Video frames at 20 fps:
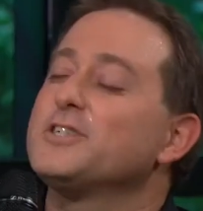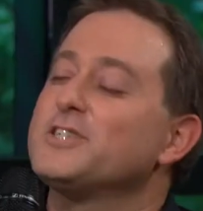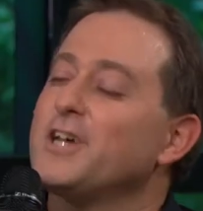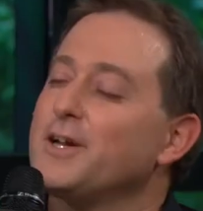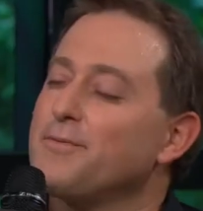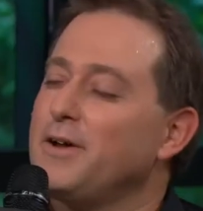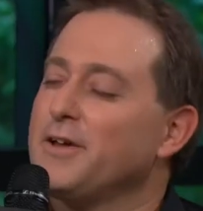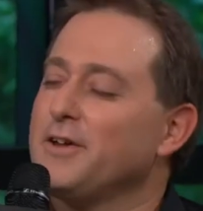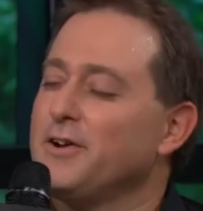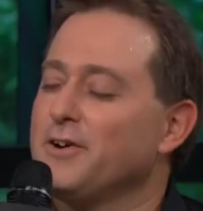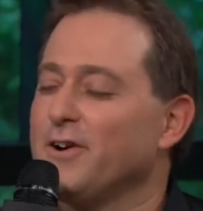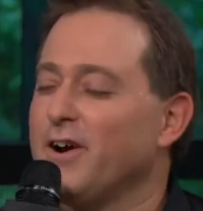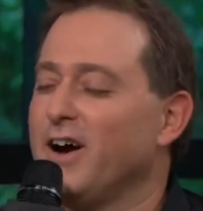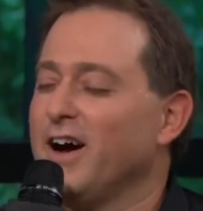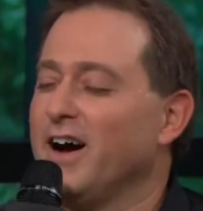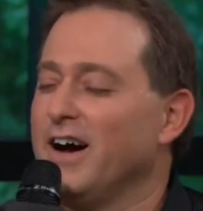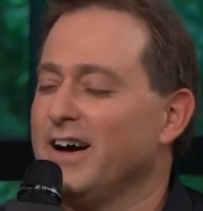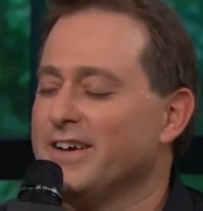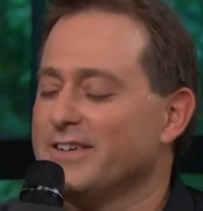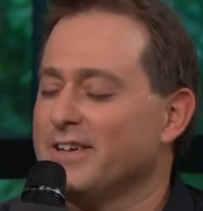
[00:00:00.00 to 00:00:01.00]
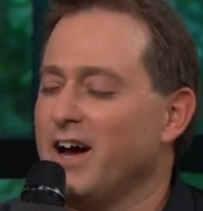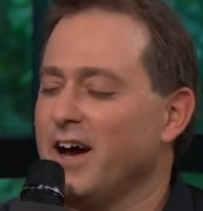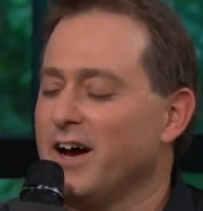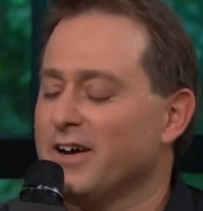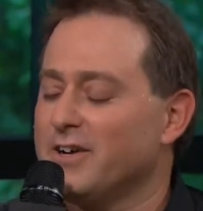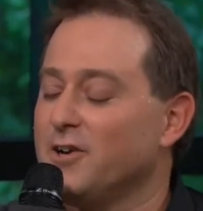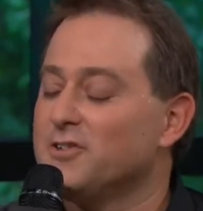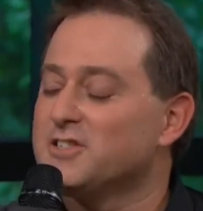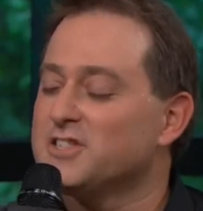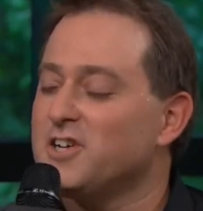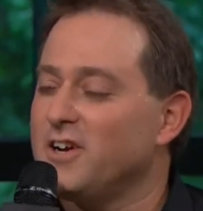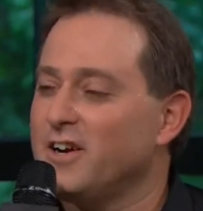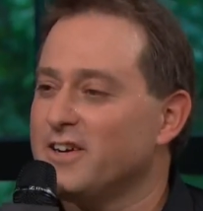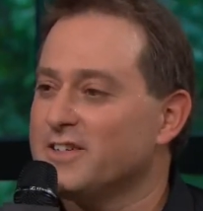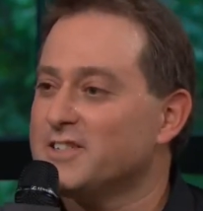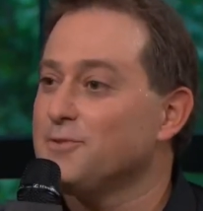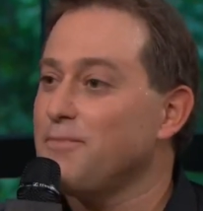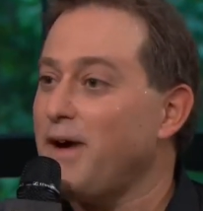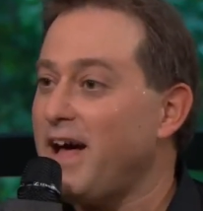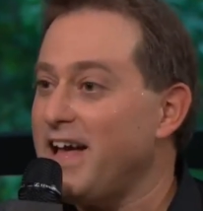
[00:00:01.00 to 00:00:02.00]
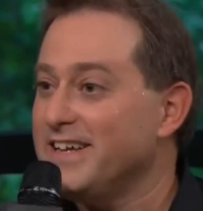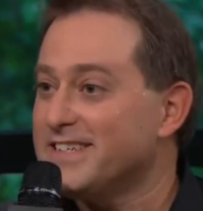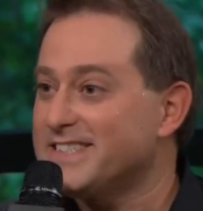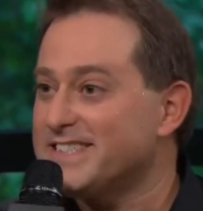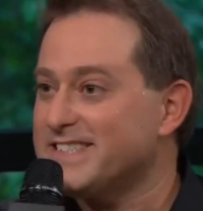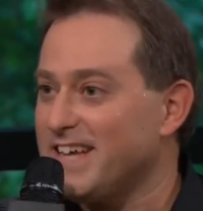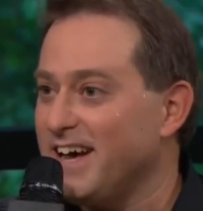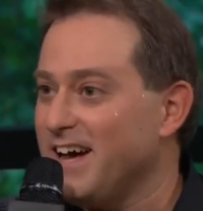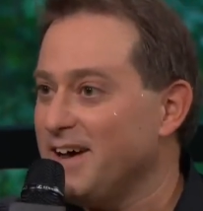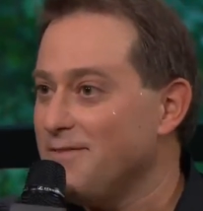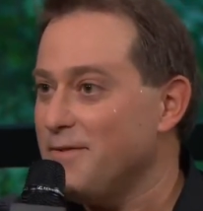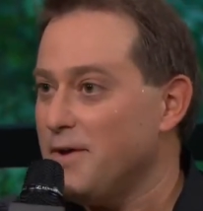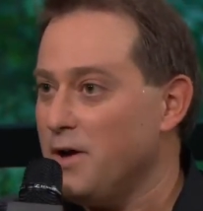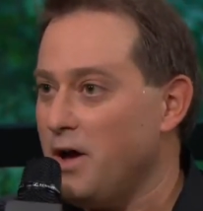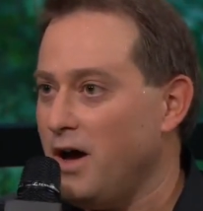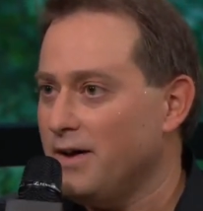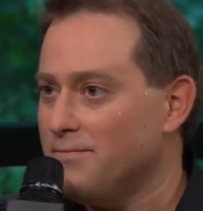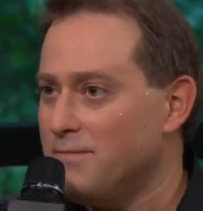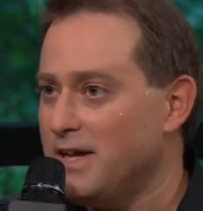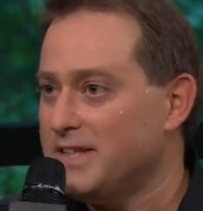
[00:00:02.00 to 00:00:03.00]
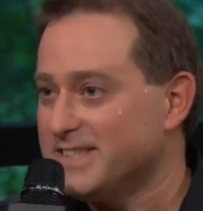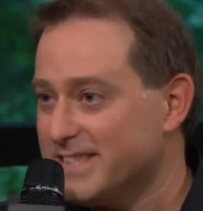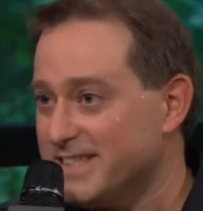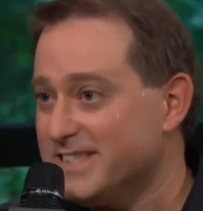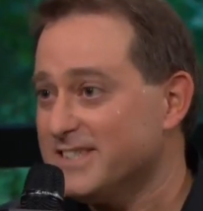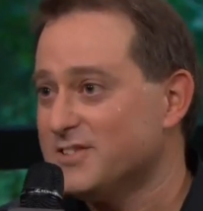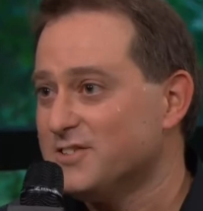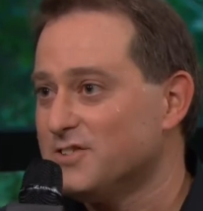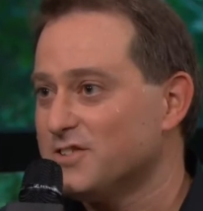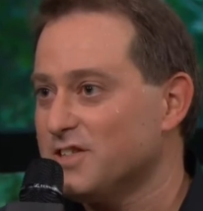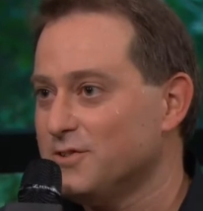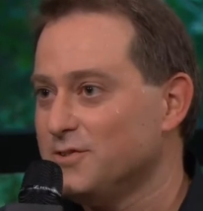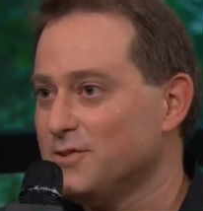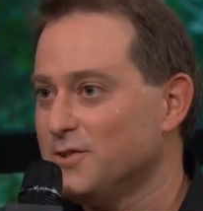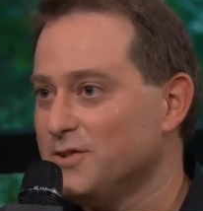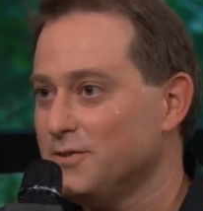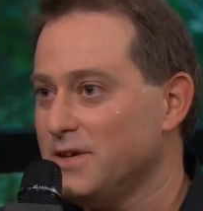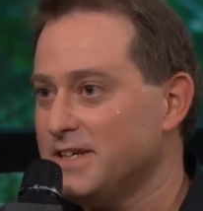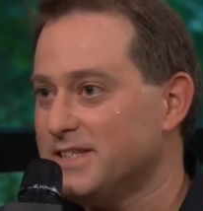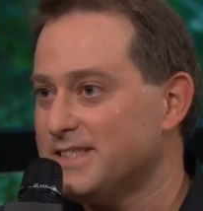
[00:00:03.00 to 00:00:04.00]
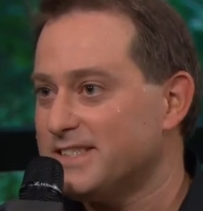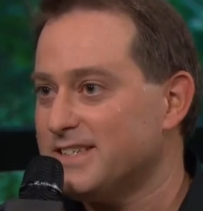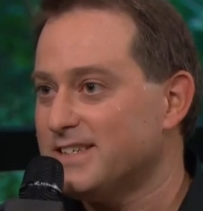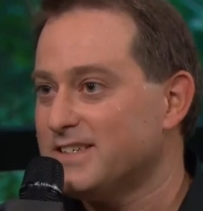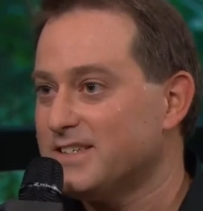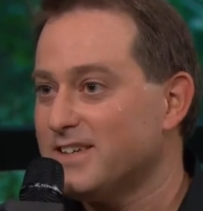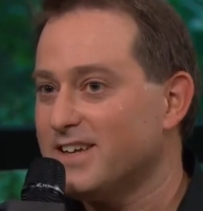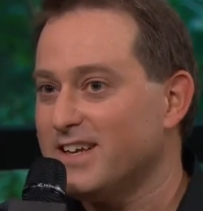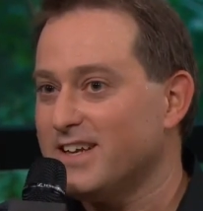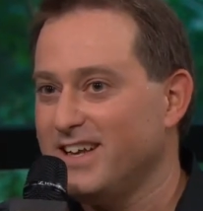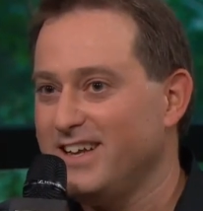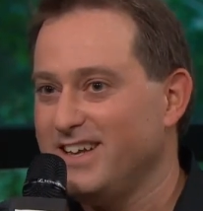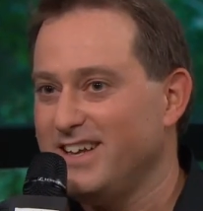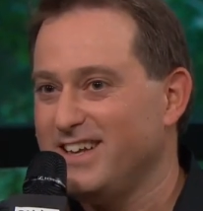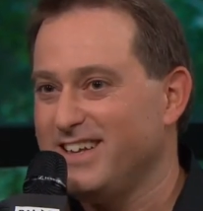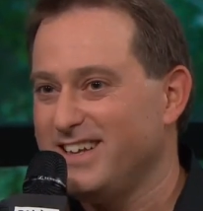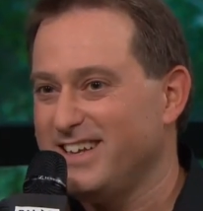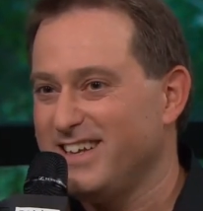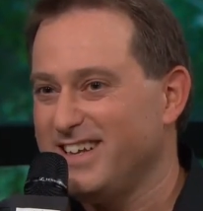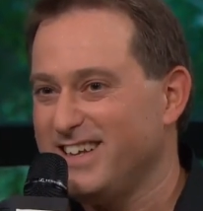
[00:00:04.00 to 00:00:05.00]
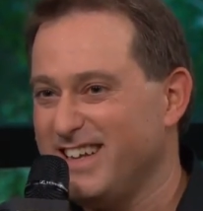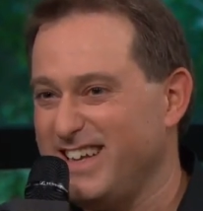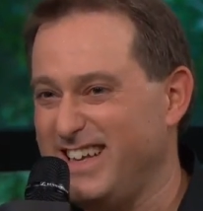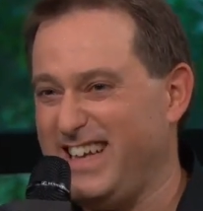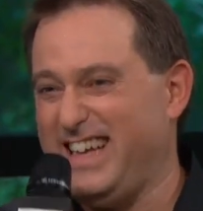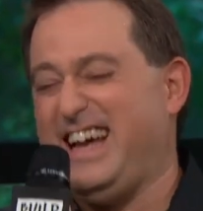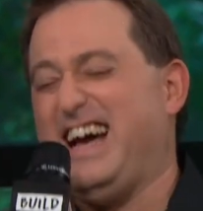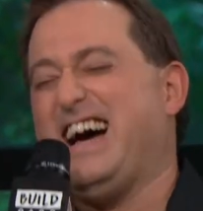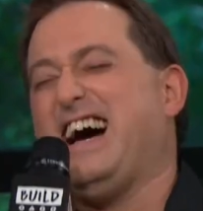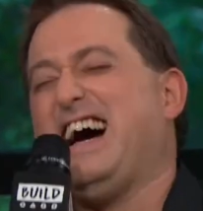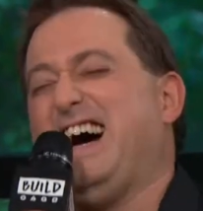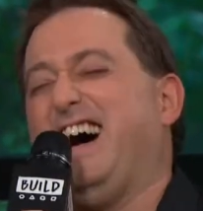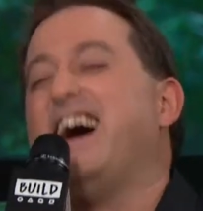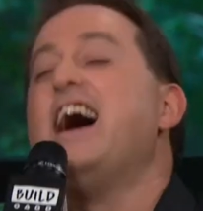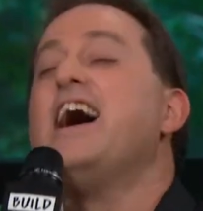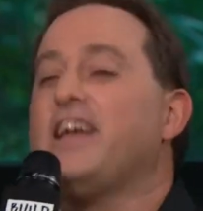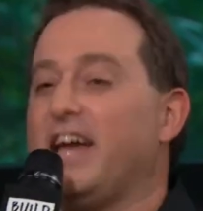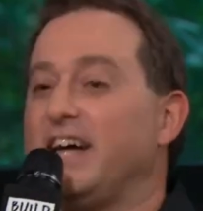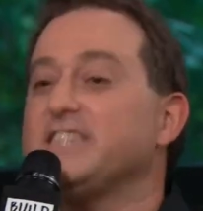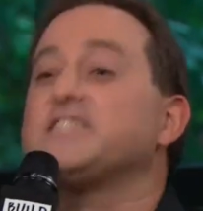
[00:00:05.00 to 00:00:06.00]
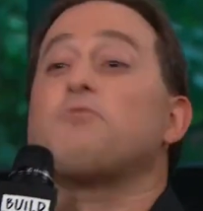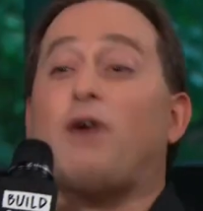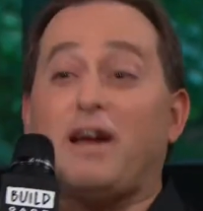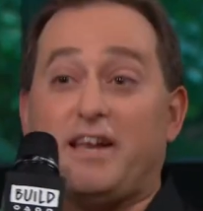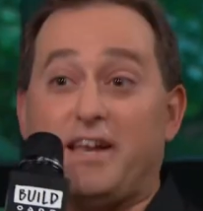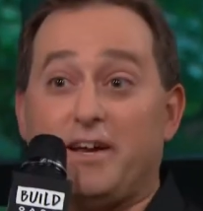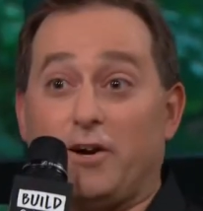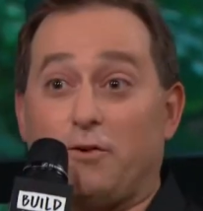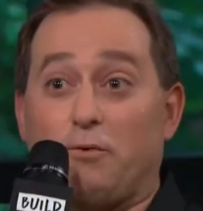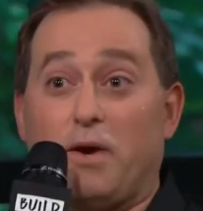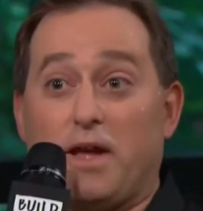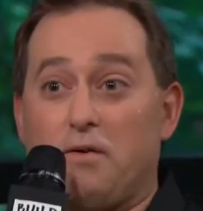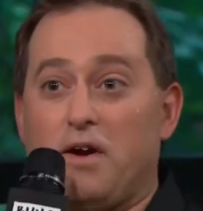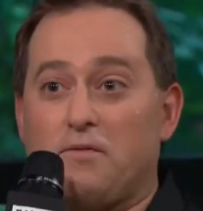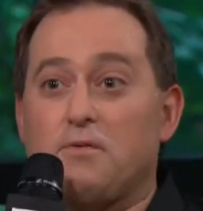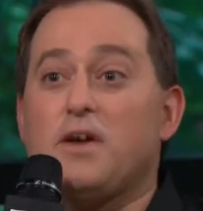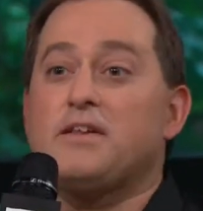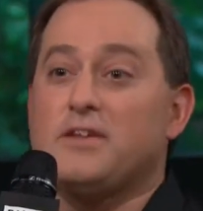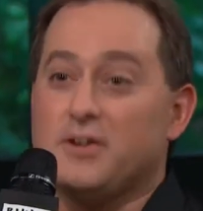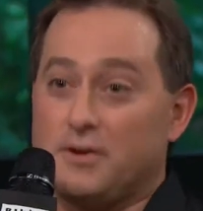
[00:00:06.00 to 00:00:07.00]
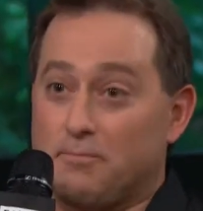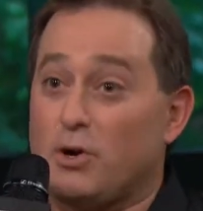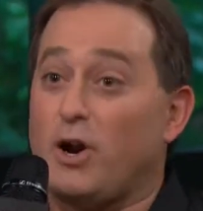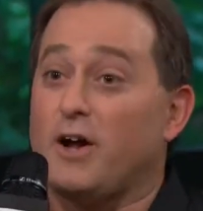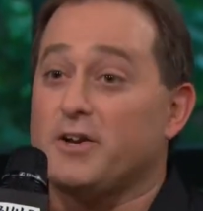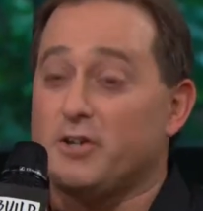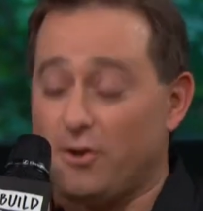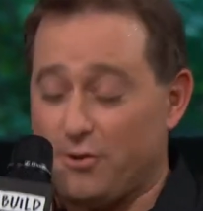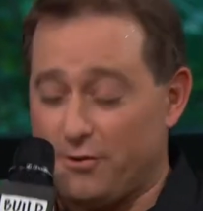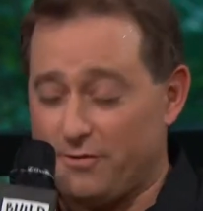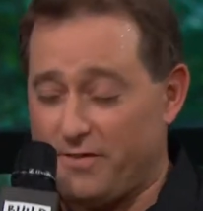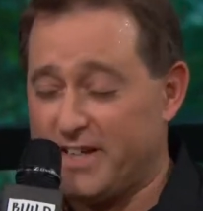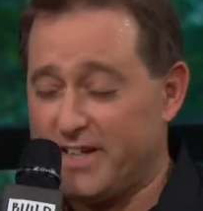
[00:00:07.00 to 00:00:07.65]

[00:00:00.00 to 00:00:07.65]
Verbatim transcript: want to talk about your uh, uh, co-star Tobias um, uh, Menzies, who's who, who is, is it's me. oh, yes, right here. We, we, we, you can put on your other